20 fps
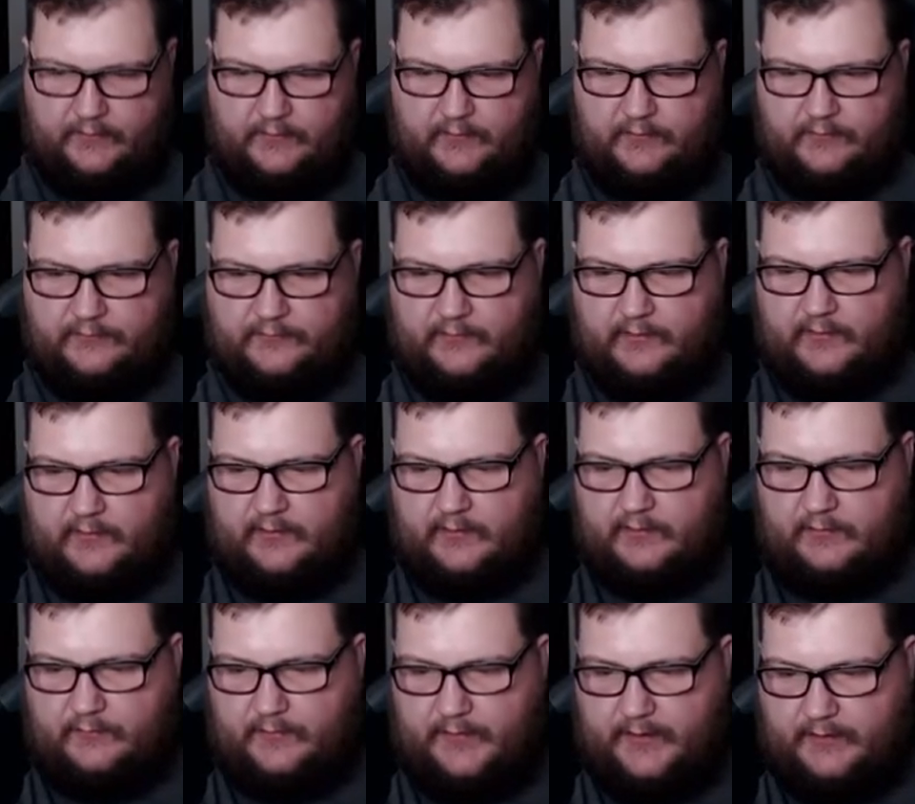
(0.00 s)
Here is
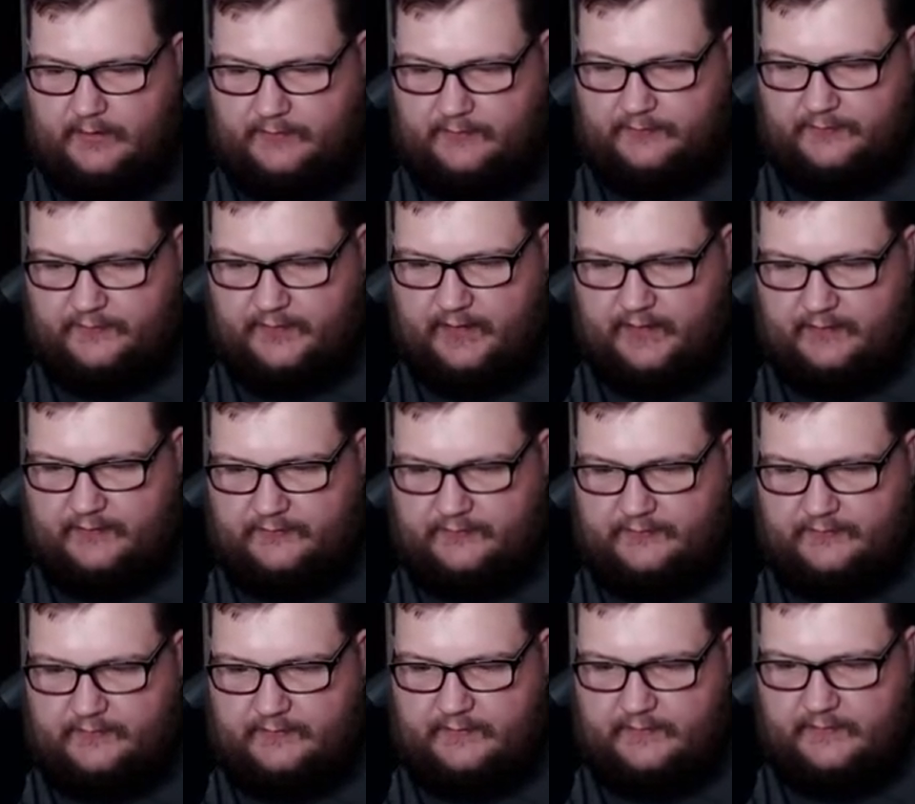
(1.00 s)
our regular
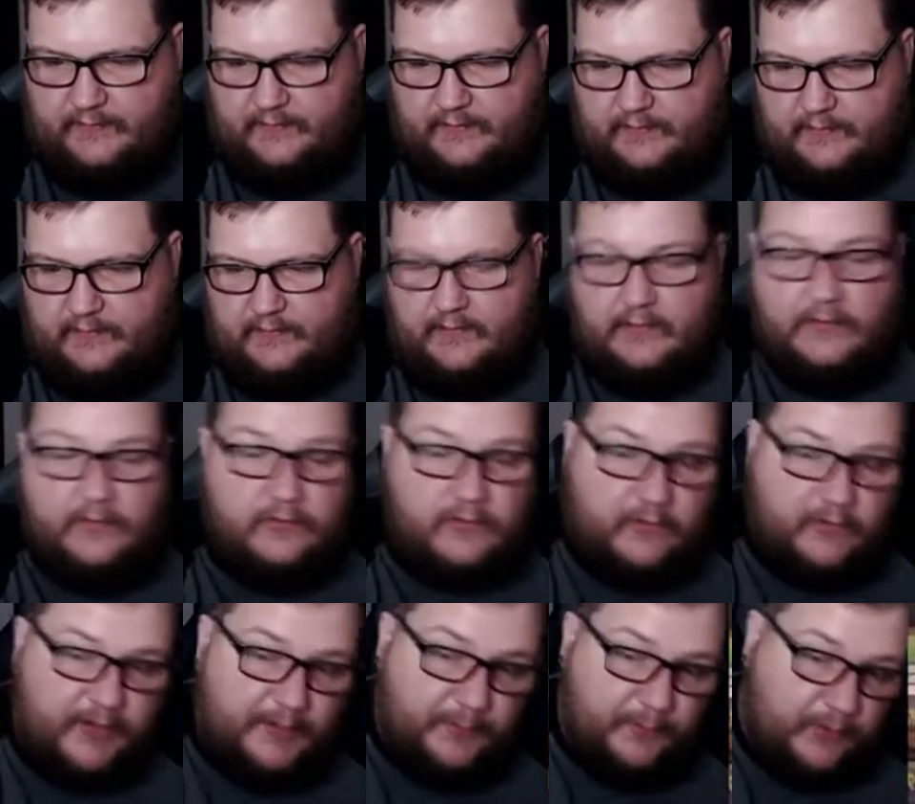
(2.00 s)
size
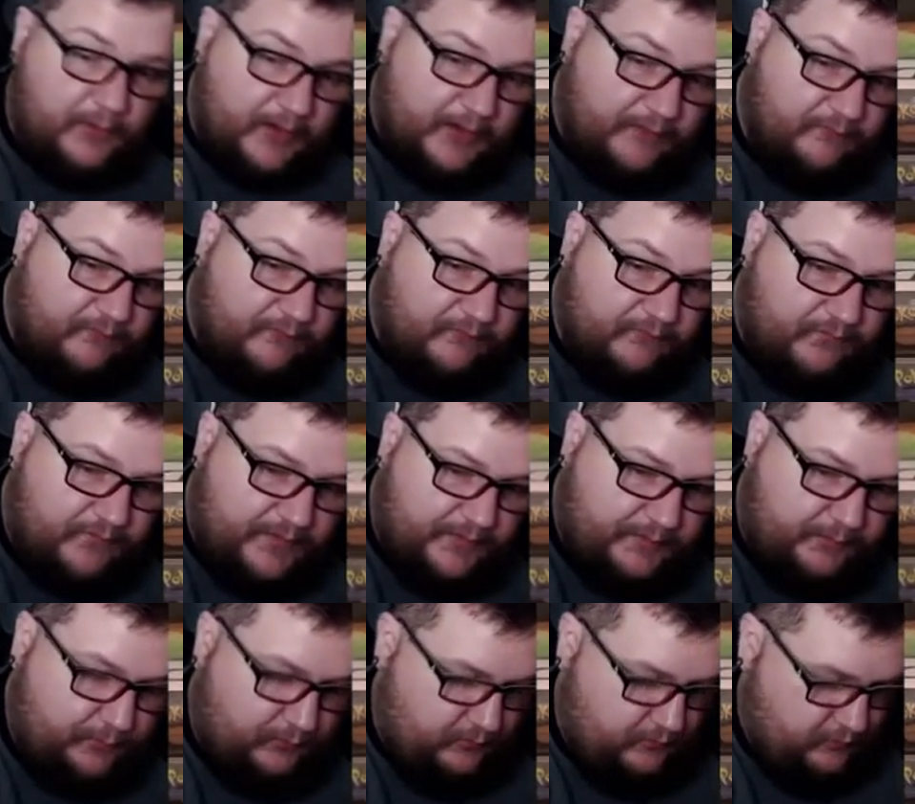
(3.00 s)
Cramorant
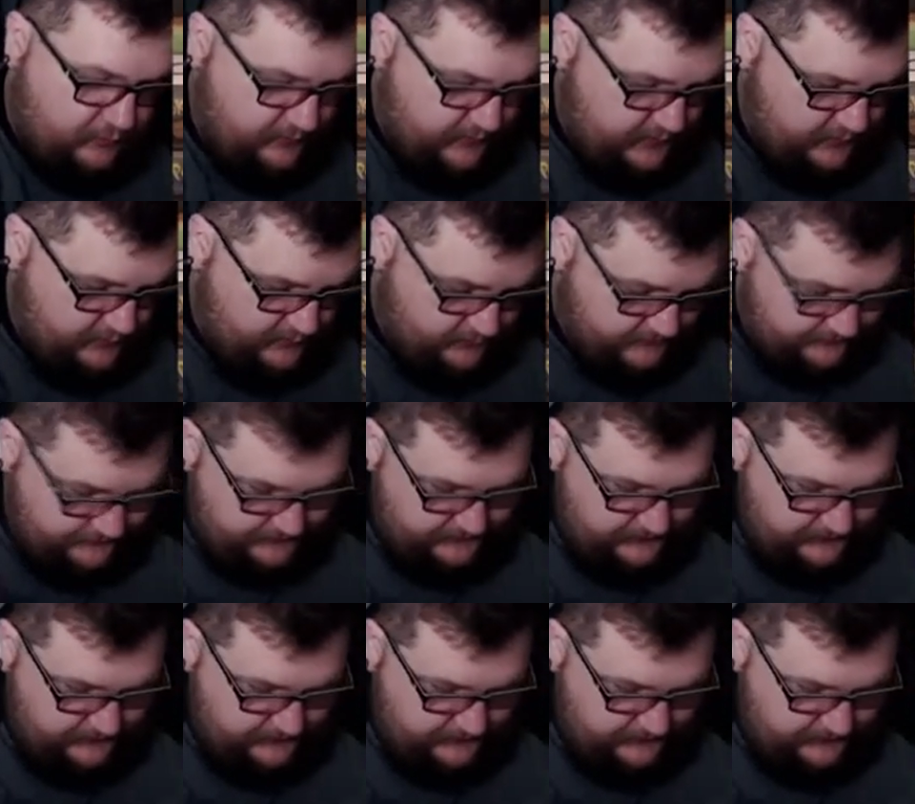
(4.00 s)
V promo.